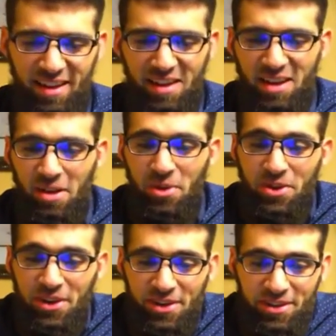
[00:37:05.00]
Now, when you
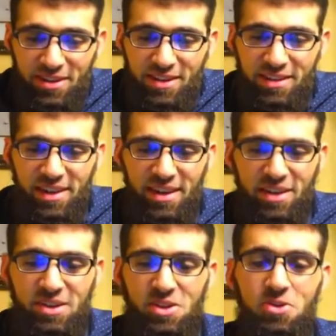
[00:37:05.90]
hear this,
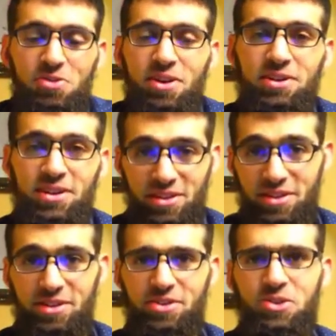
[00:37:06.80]
do you feel that this
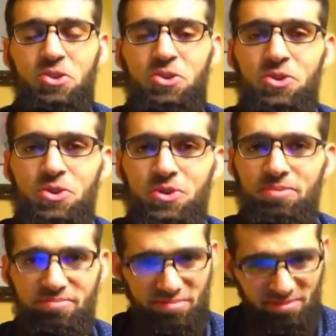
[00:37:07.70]
is true
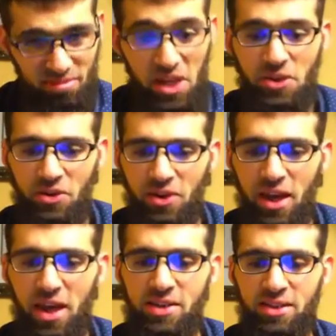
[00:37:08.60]
in your case?